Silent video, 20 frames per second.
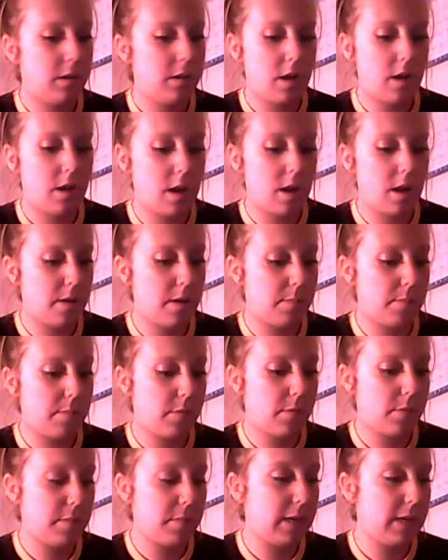
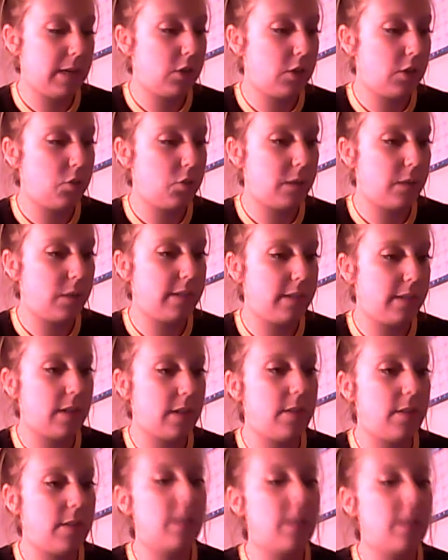from page
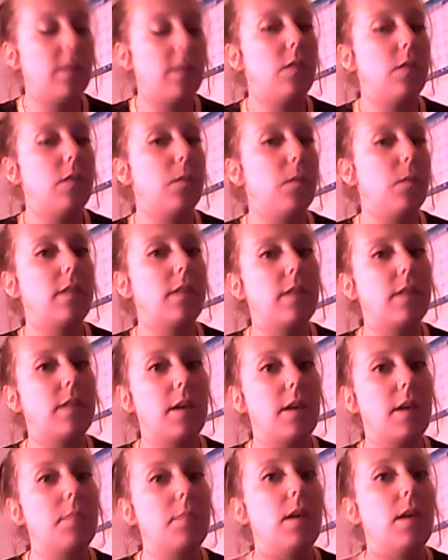27. This is when
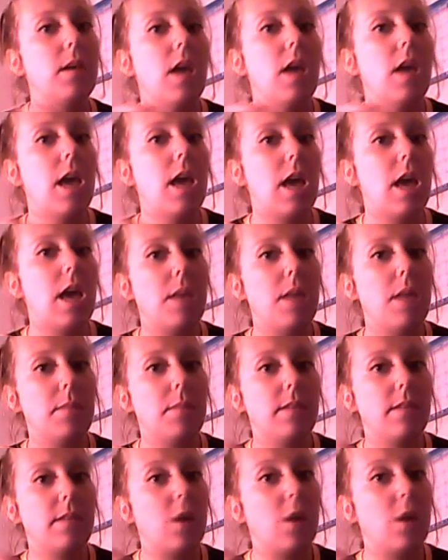Skim and
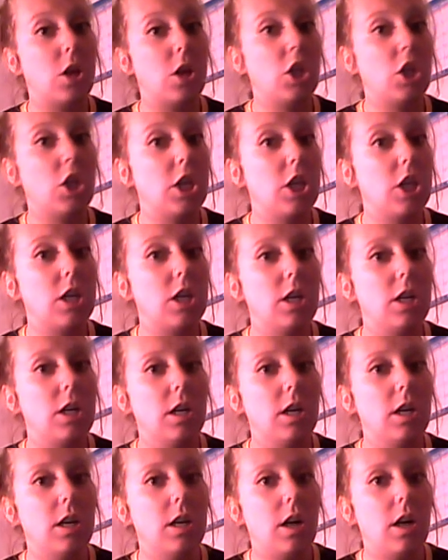Miss Archer
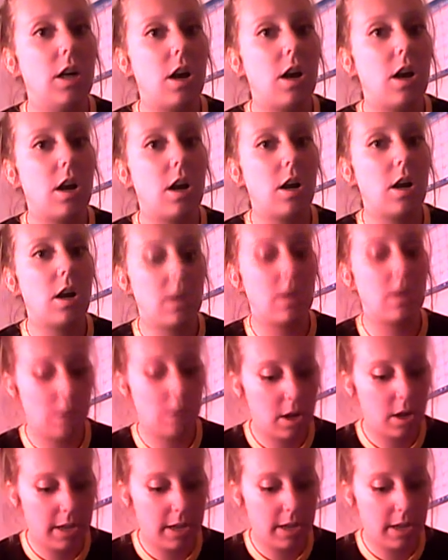are
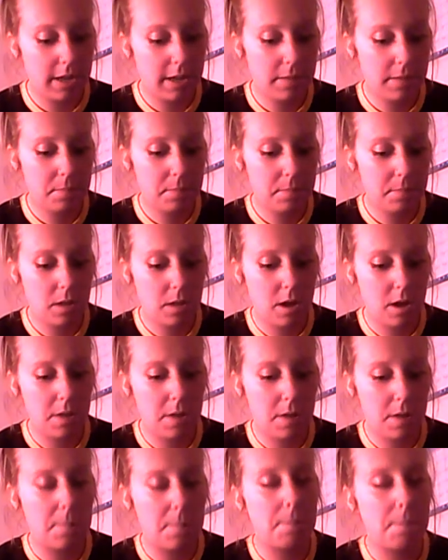talking.
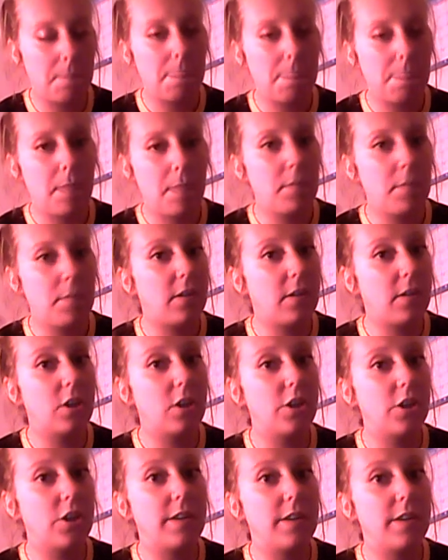Miss
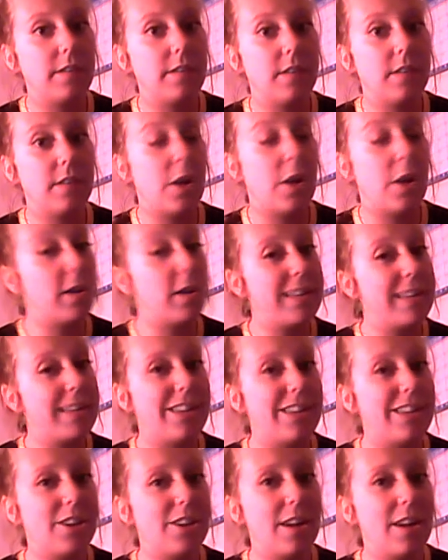Archer is the art
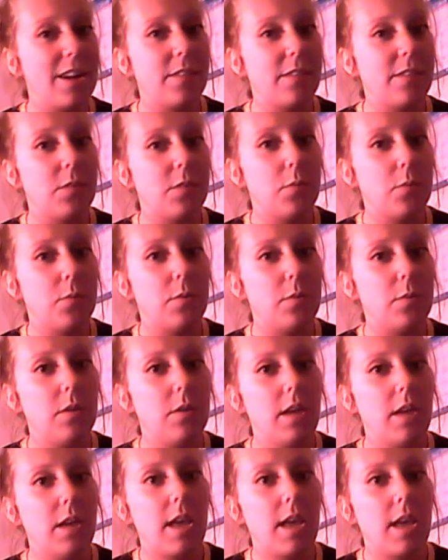teacher at the school,
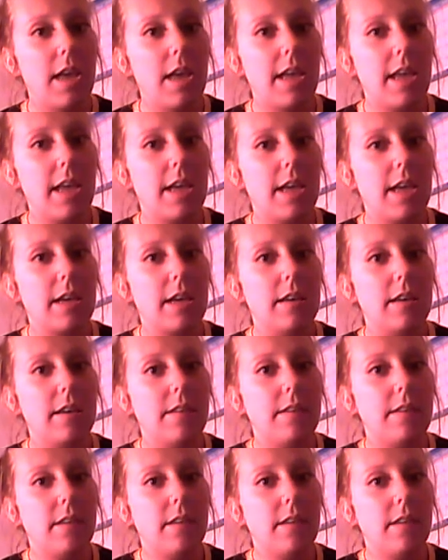and